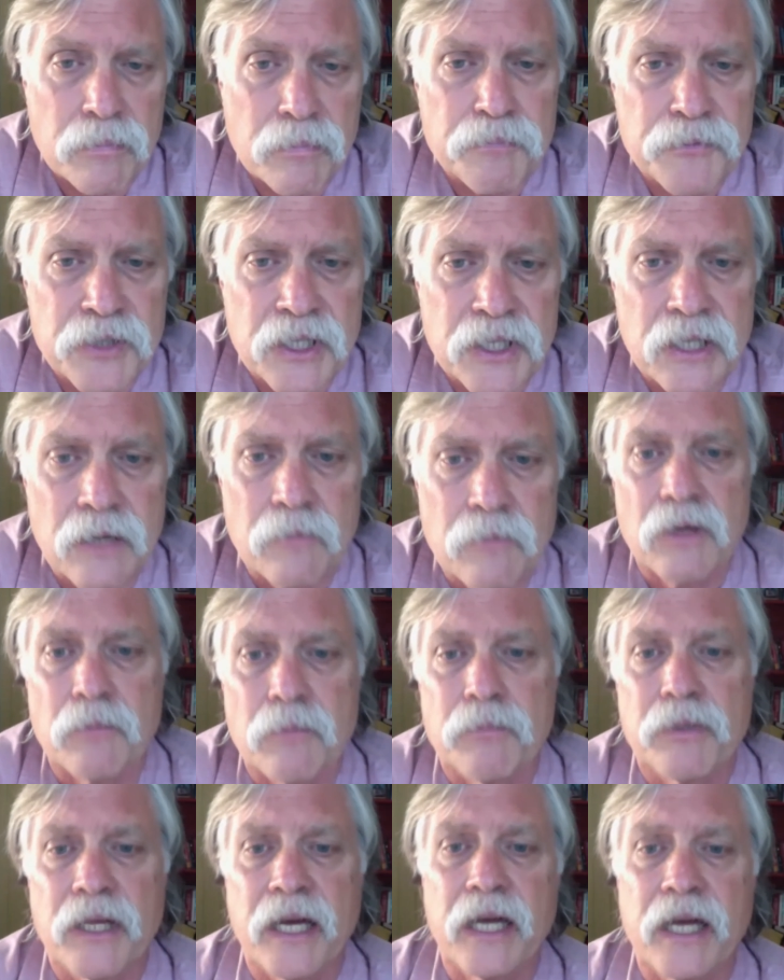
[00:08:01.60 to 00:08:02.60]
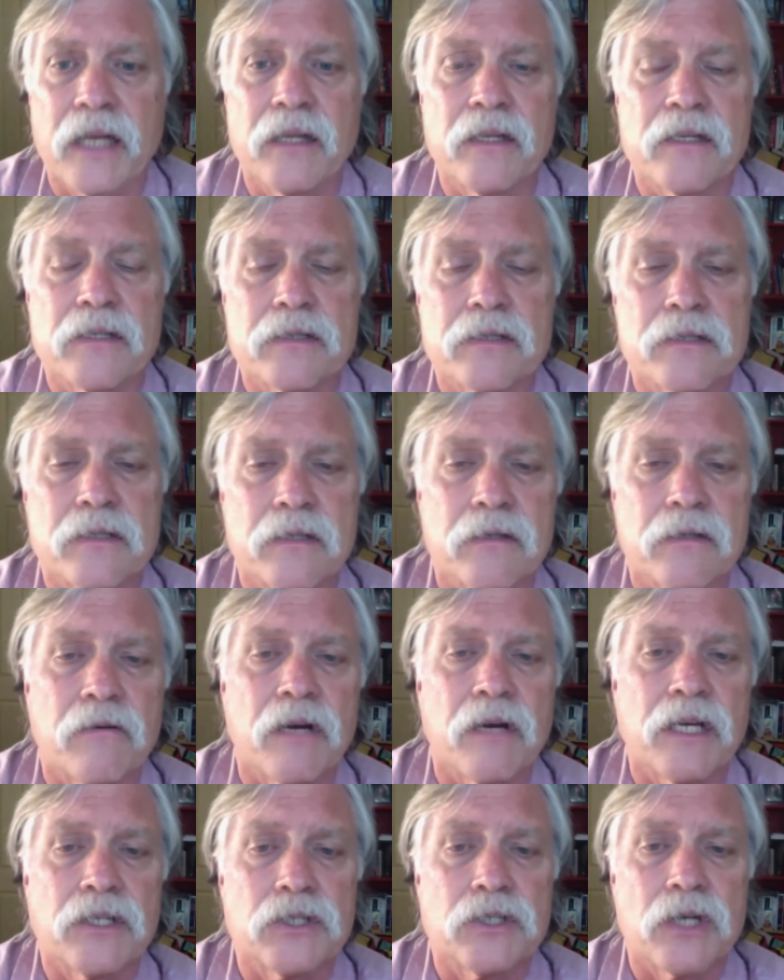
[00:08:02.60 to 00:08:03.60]
team that planned this did a
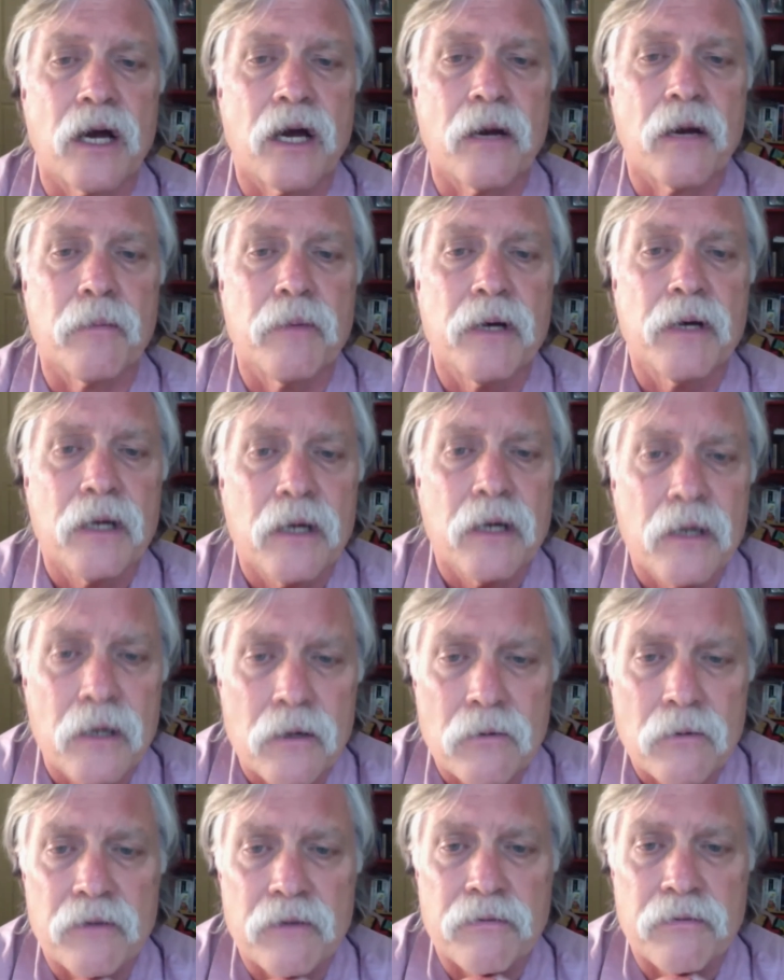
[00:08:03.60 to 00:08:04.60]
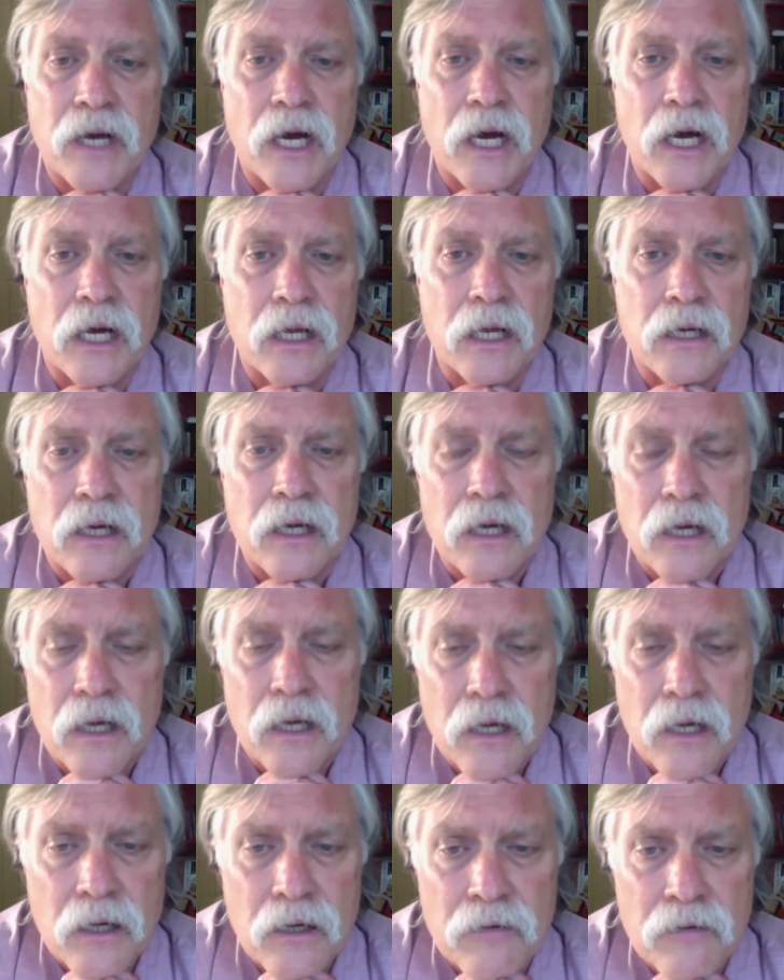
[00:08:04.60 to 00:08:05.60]
great job. We've got
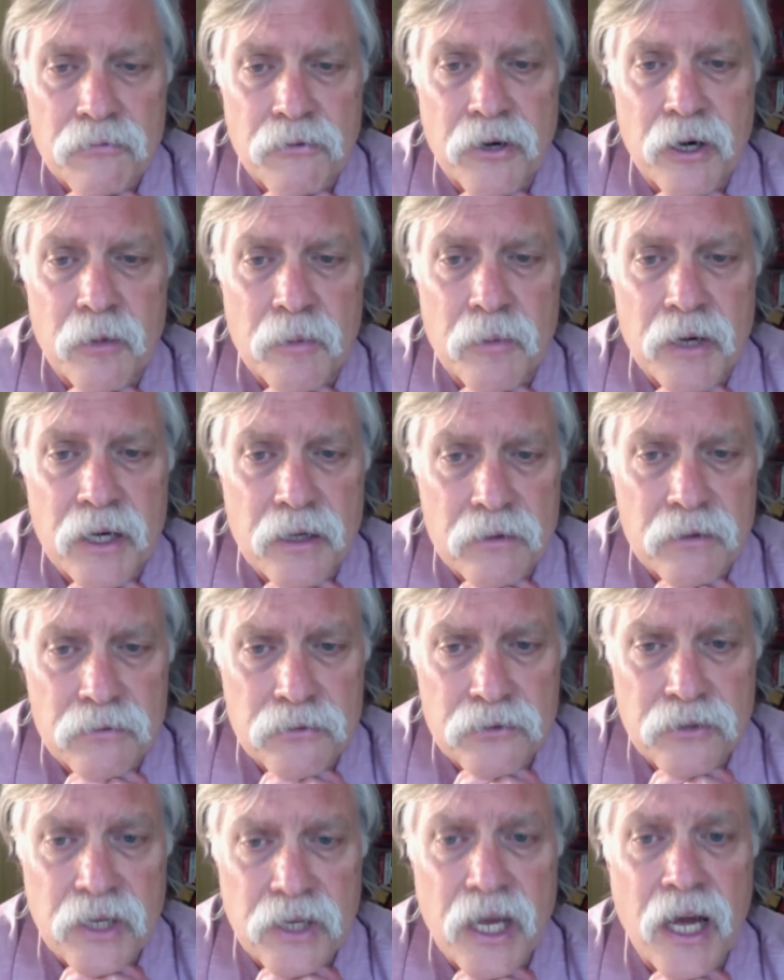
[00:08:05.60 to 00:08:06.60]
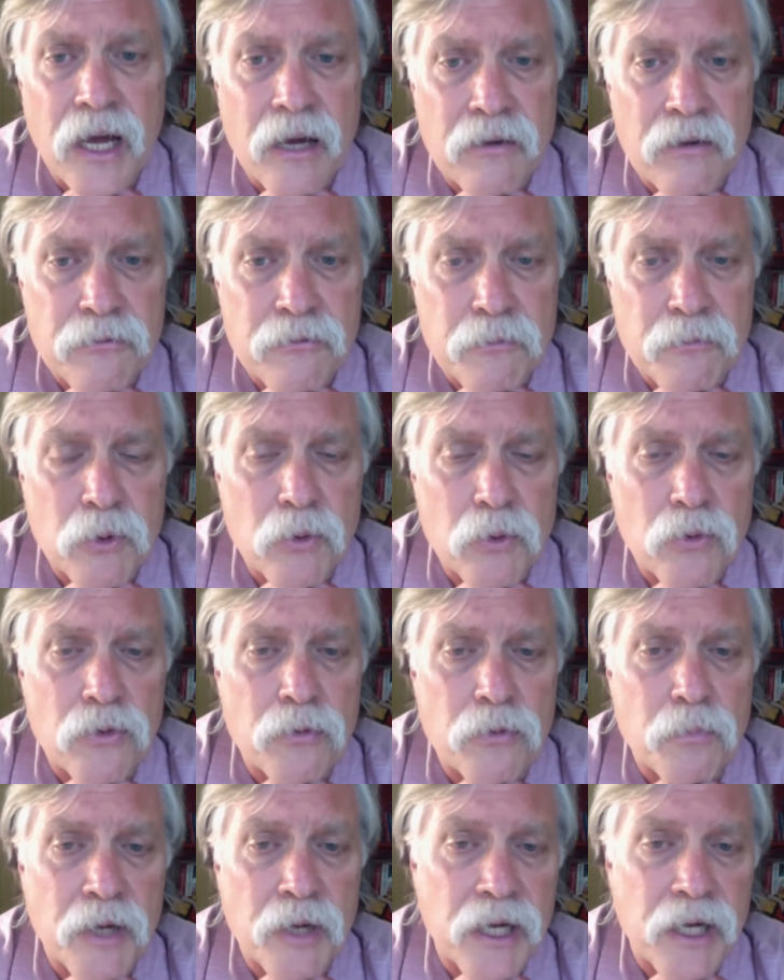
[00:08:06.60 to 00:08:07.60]
a fair amount of staff, both
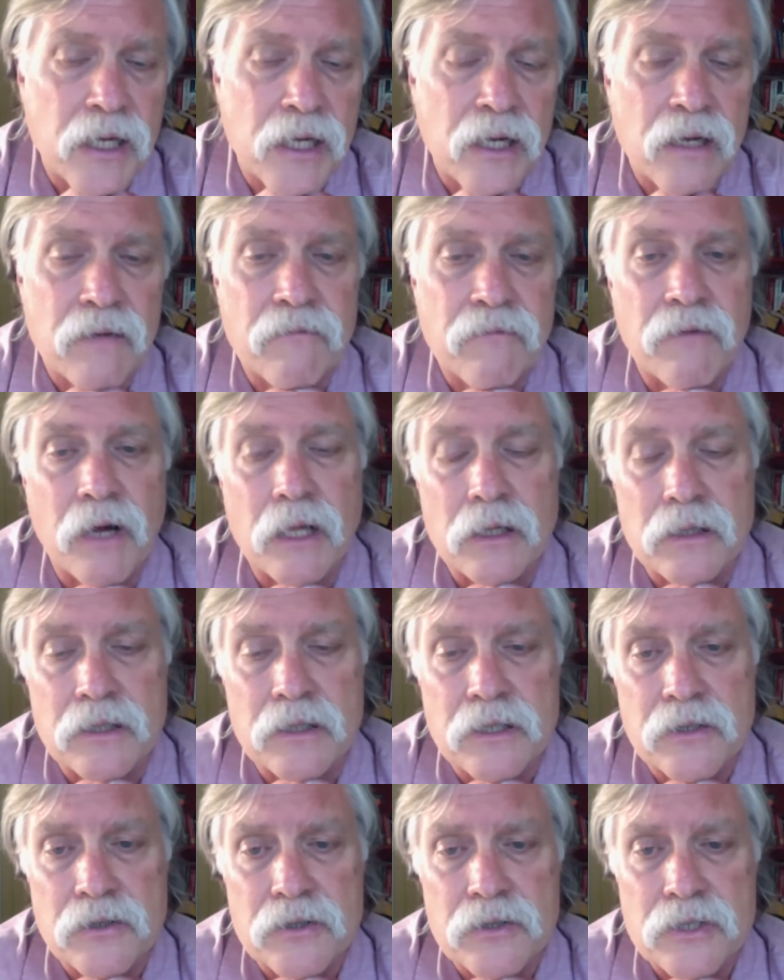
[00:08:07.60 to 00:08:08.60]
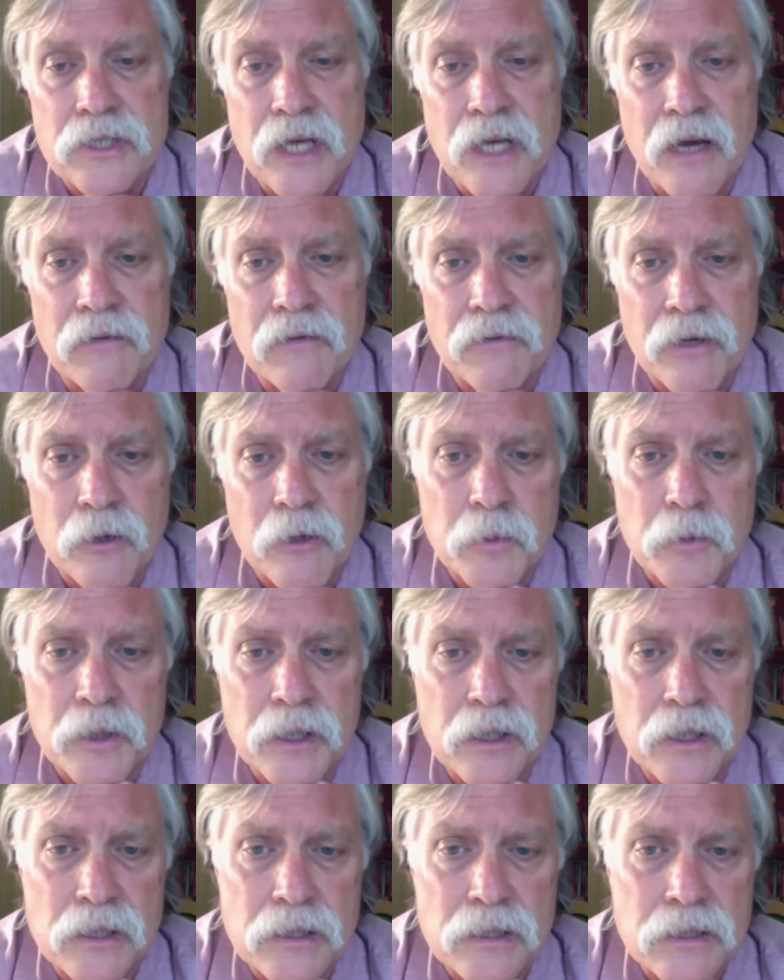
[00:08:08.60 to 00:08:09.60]
paid and volunteer staff,
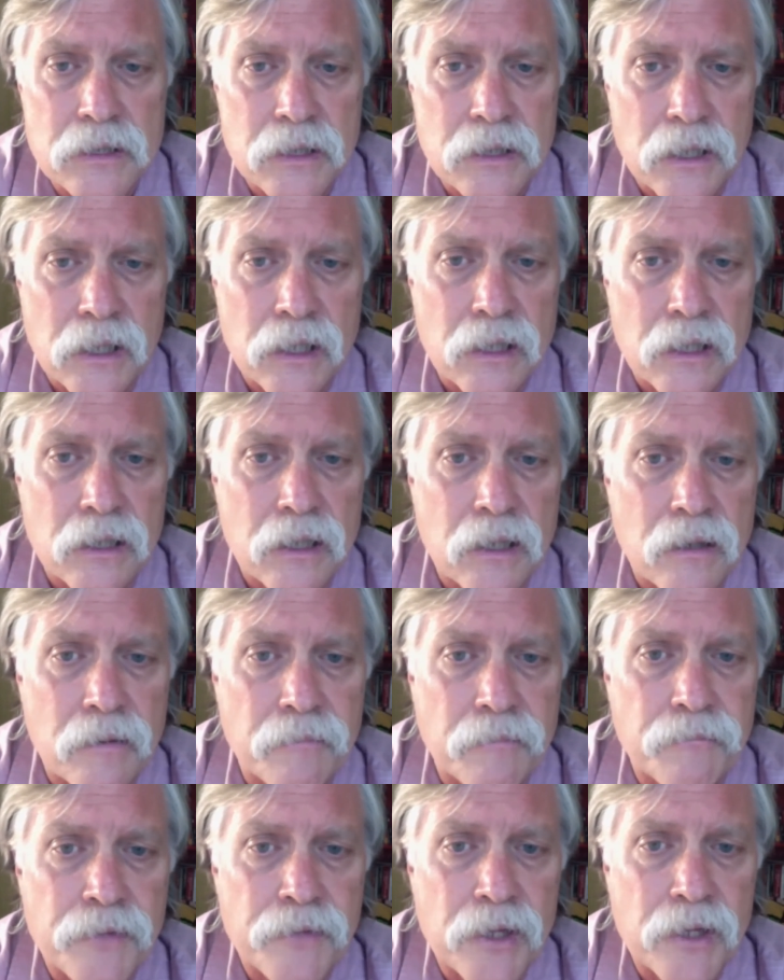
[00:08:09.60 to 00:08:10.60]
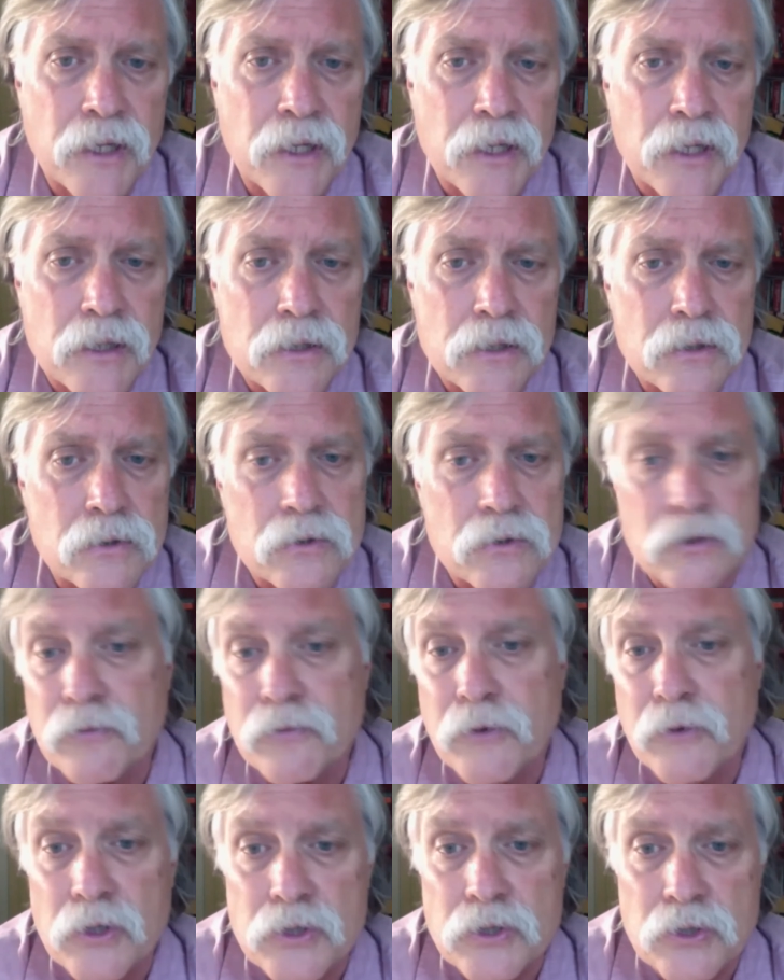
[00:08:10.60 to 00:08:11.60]
helping us, and so
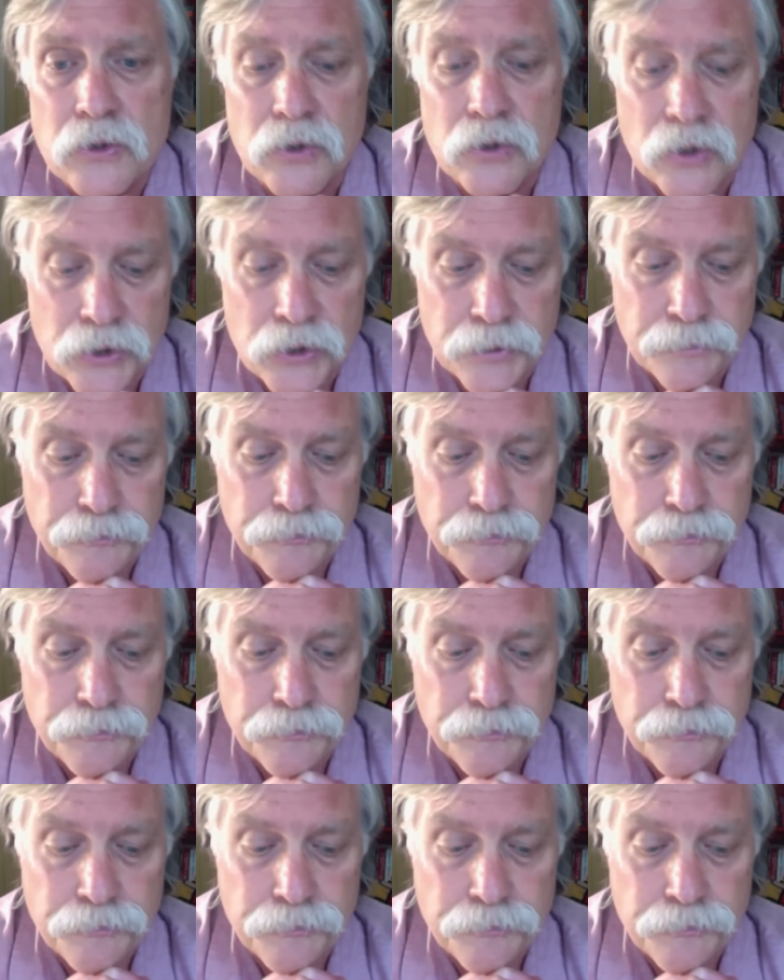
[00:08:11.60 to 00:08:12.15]
far so good.